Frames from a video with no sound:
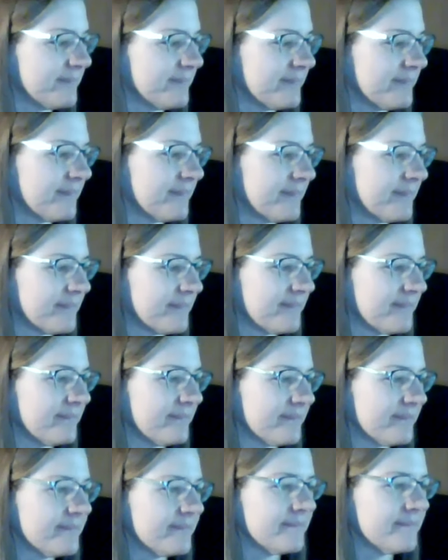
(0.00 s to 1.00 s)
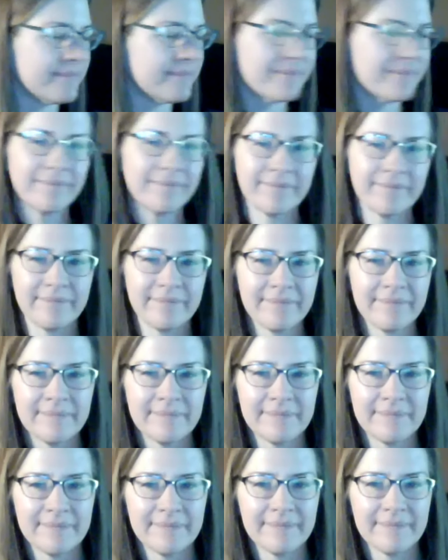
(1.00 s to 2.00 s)

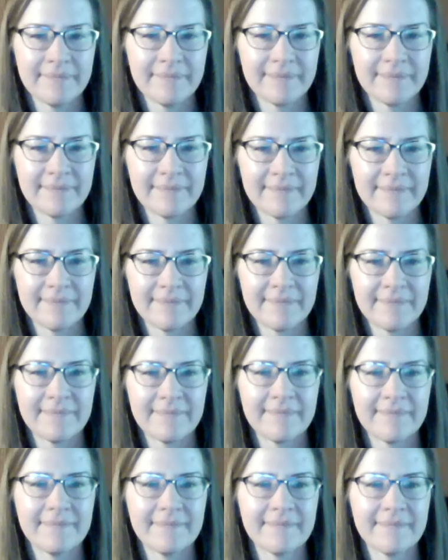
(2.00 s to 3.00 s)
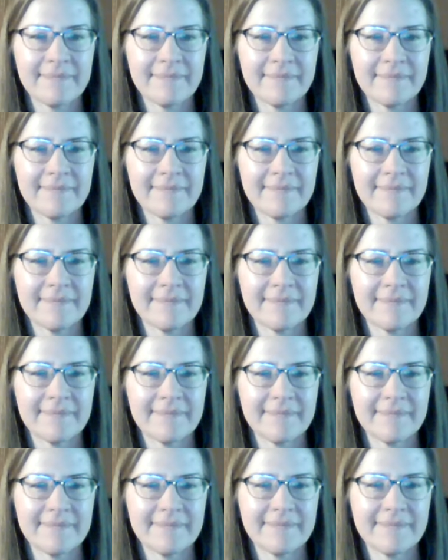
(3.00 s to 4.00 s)

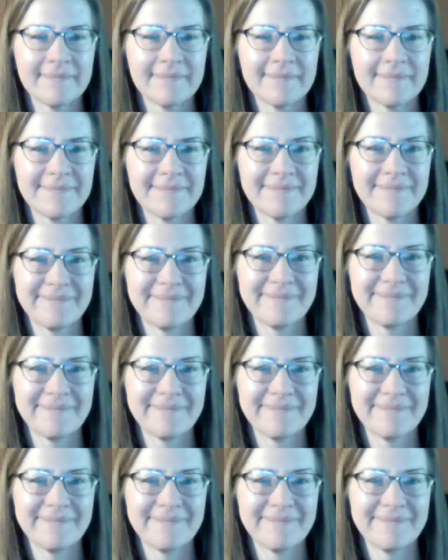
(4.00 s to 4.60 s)
No words are spoken by the person on screen.